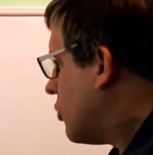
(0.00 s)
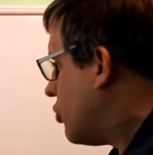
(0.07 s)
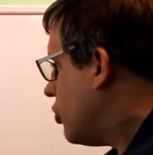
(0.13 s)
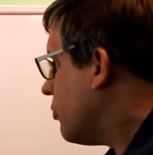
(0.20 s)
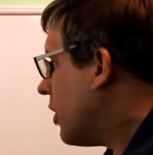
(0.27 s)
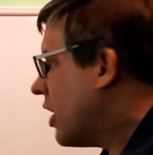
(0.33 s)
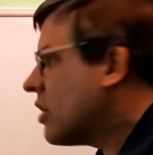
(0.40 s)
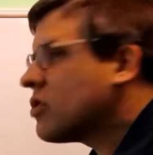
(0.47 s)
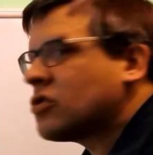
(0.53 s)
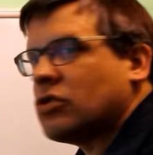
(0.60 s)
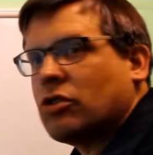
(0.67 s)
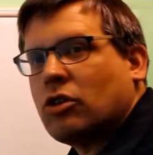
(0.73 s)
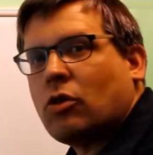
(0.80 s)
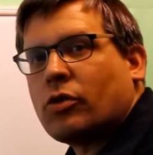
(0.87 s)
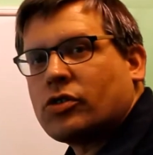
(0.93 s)
2 minus
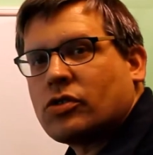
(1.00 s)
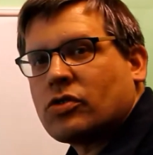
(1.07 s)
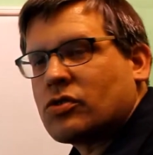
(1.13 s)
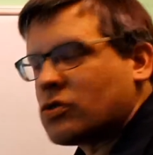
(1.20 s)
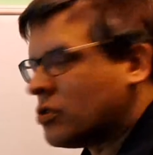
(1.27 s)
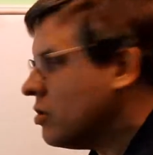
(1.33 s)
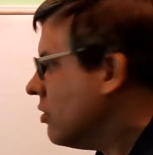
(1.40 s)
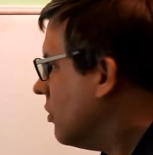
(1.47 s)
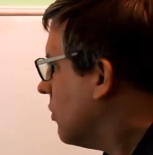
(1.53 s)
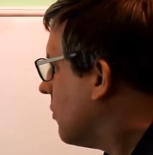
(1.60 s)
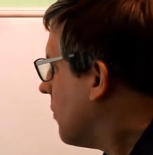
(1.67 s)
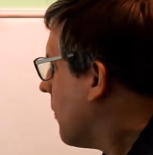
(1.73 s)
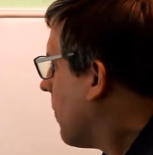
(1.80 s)
0, which is 2.